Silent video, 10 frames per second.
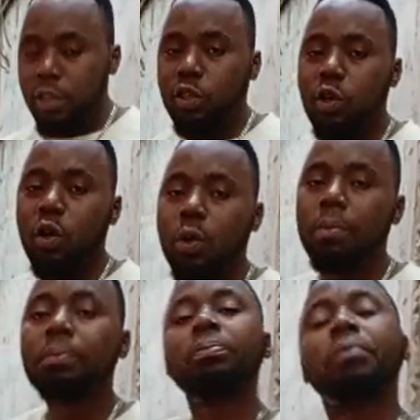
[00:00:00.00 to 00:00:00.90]
So
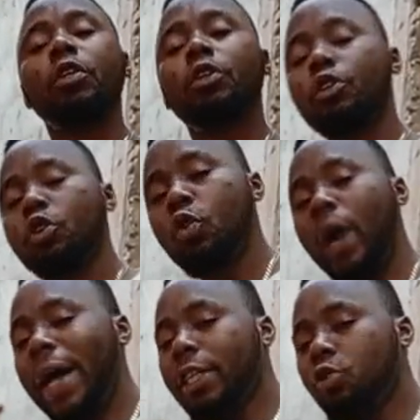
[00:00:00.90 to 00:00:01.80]

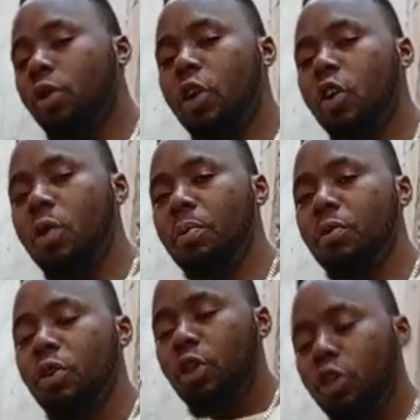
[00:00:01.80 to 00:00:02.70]
you at your
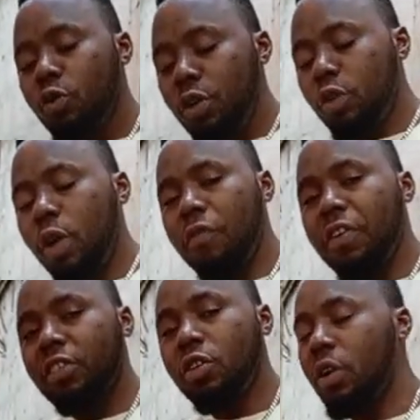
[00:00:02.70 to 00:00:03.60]
home, you need to have
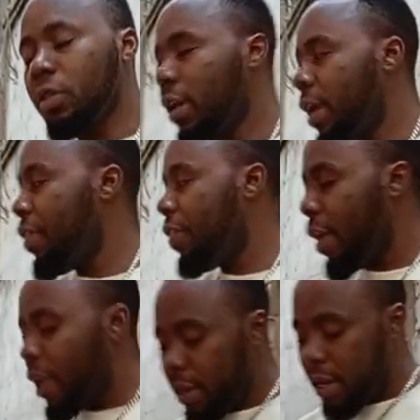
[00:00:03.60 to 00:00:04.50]
a salt and
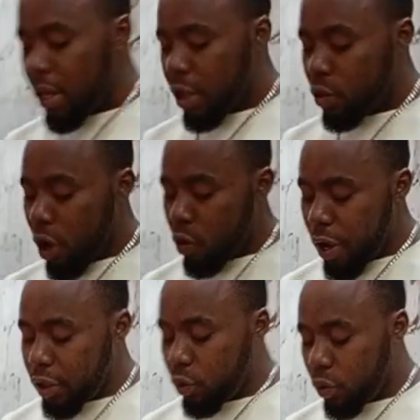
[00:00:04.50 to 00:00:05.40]
then you are
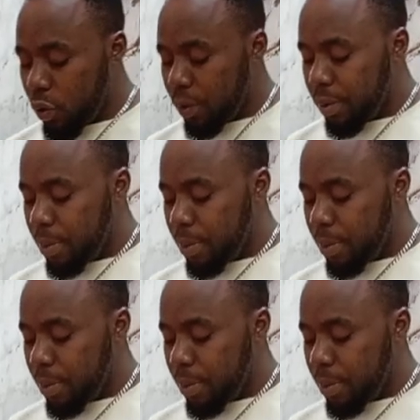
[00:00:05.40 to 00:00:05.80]
going to